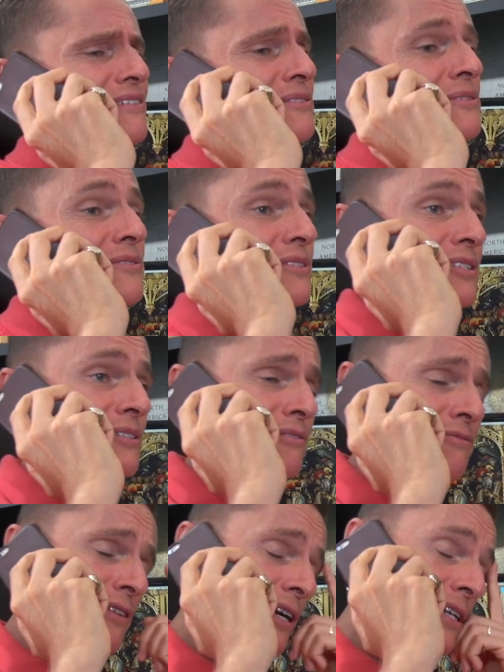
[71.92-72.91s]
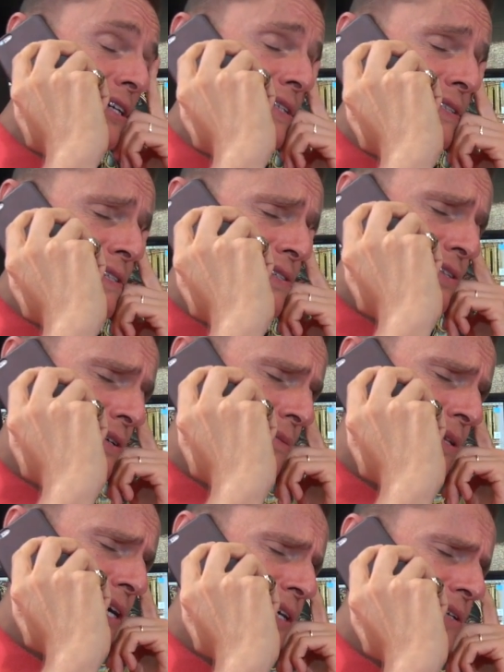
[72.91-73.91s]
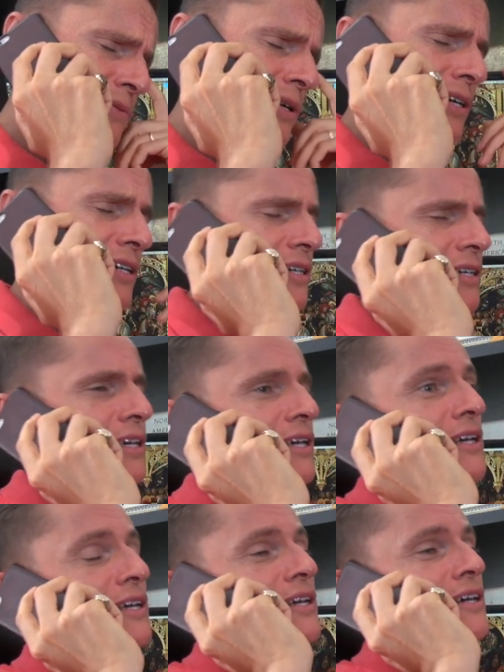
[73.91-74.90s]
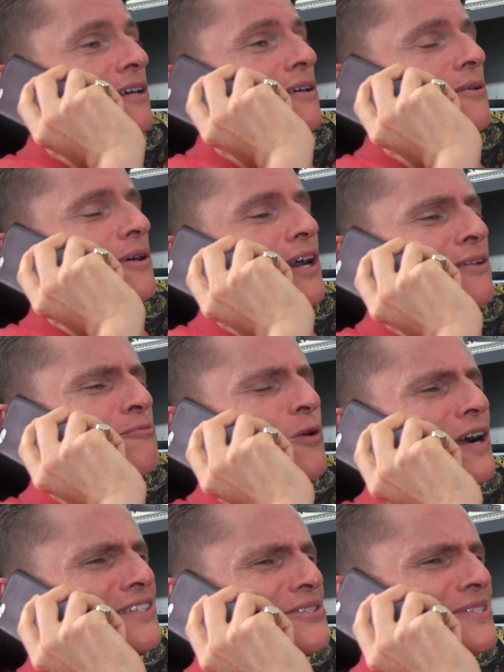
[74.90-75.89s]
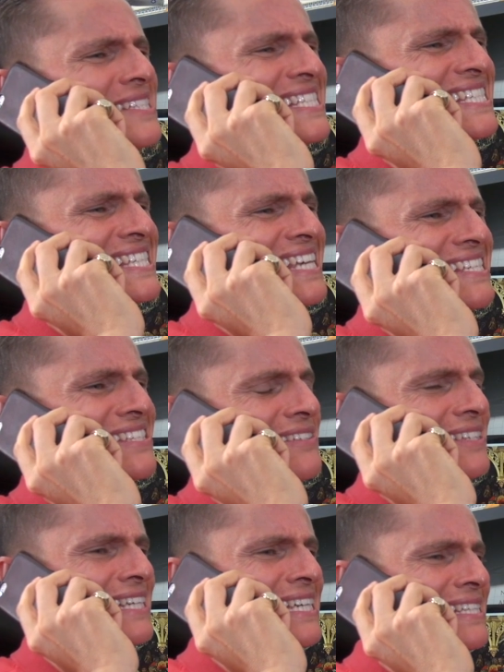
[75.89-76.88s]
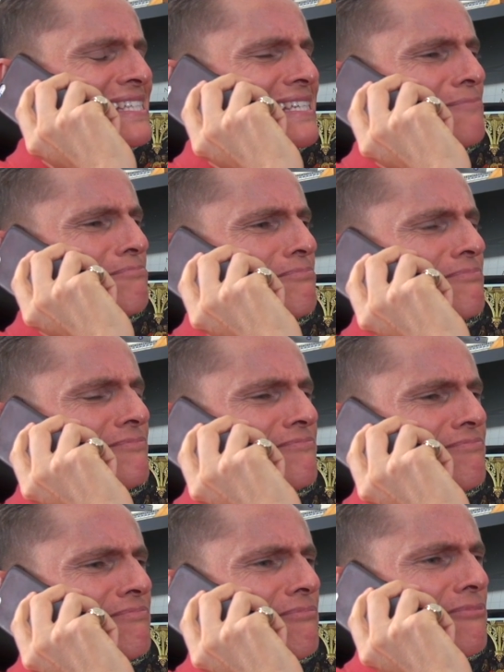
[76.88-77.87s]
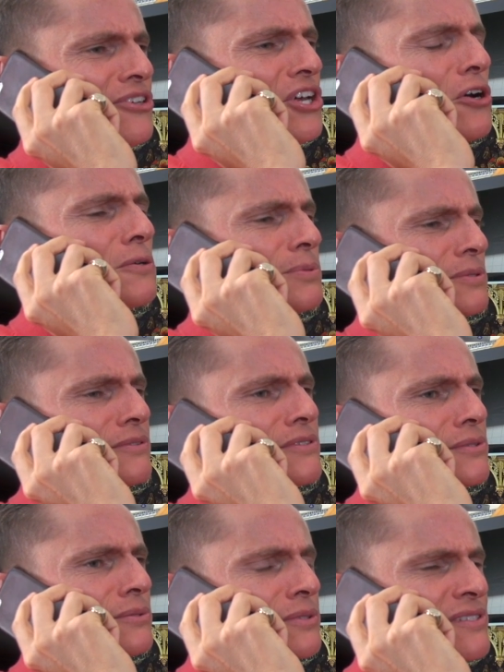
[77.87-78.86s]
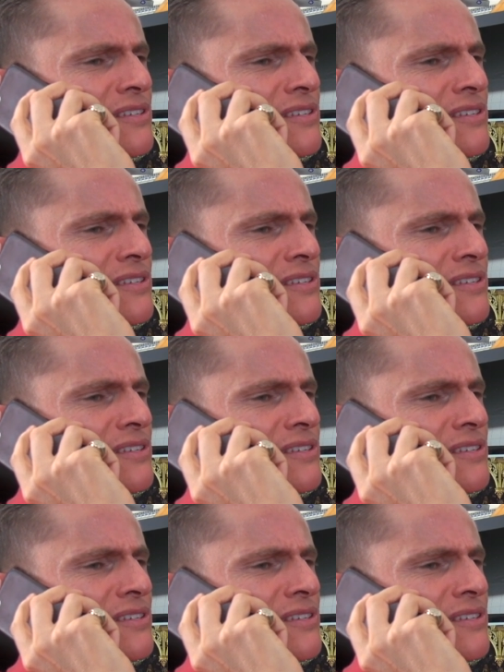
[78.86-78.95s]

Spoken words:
You've really got to stop that. And why do you insist on eating nobles all the